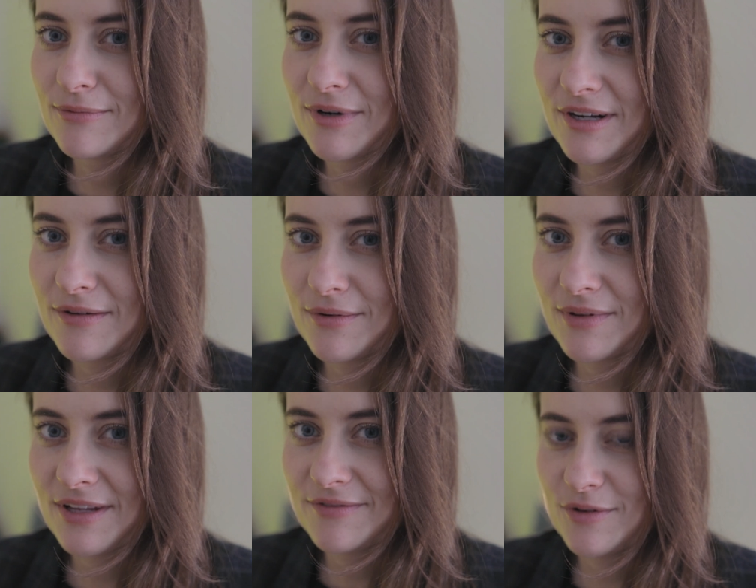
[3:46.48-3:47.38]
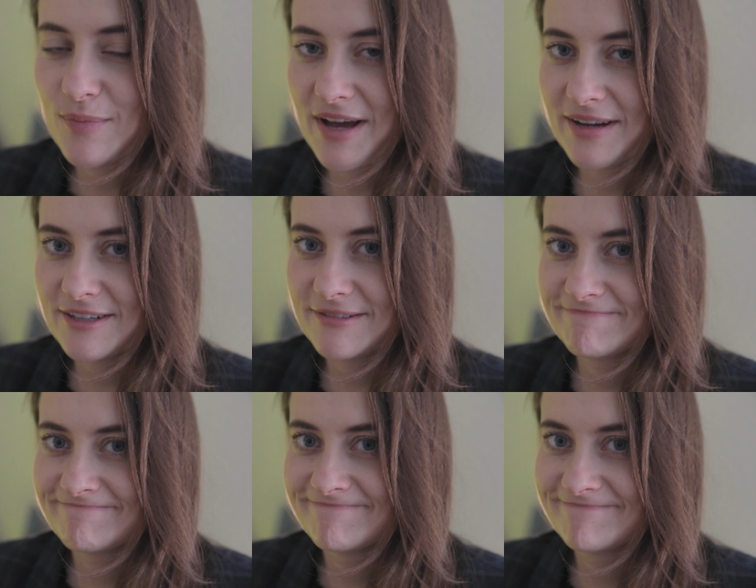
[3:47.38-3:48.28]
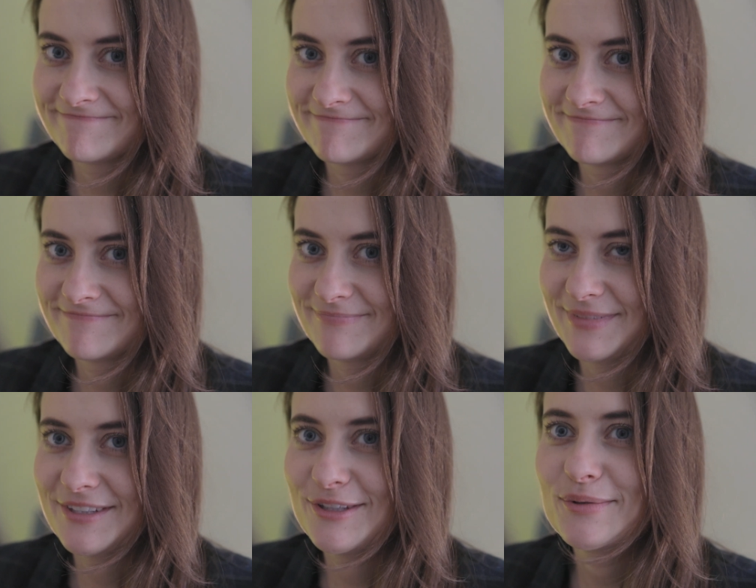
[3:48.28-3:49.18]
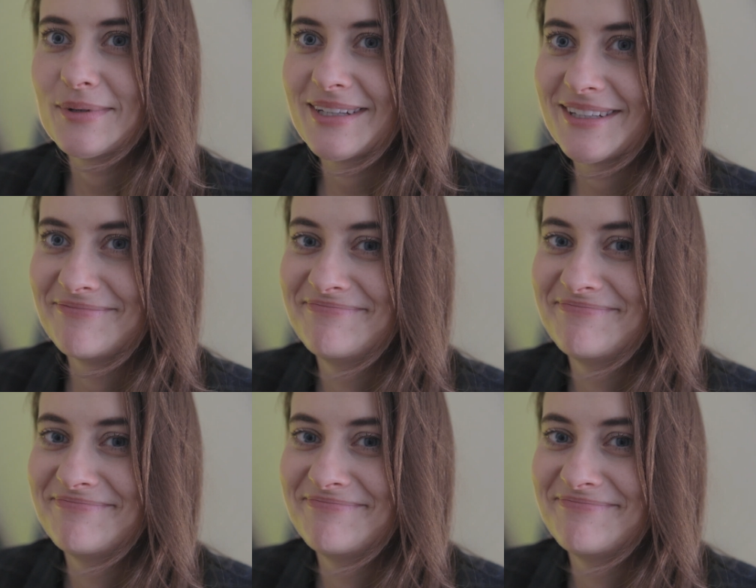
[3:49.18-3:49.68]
Work won't love you back. But you will.